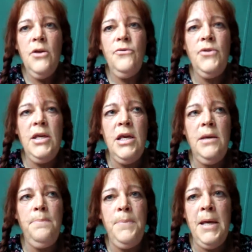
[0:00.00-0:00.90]

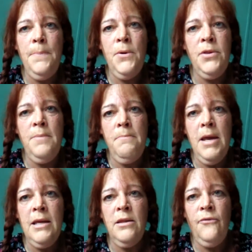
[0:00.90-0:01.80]
The people that
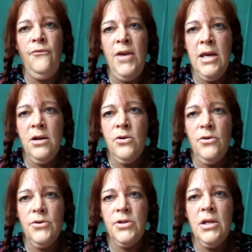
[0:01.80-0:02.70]
make the
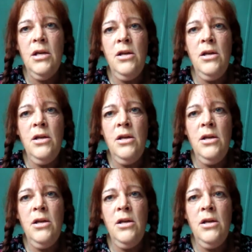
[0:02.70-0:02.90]
vehicles,